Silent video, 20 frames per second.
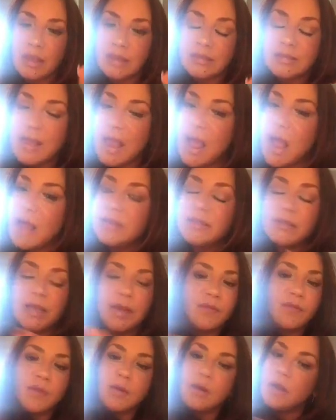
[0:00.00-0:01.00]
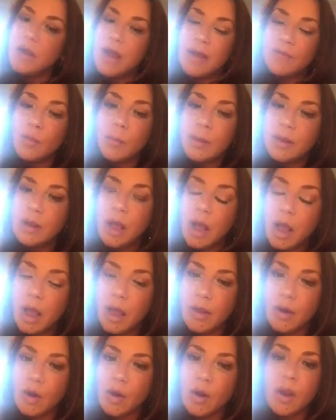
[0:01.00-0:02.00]
attacks have never been
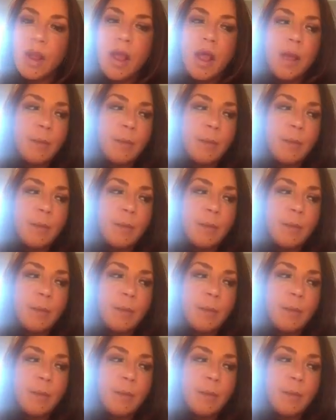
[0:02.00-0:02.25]
higher,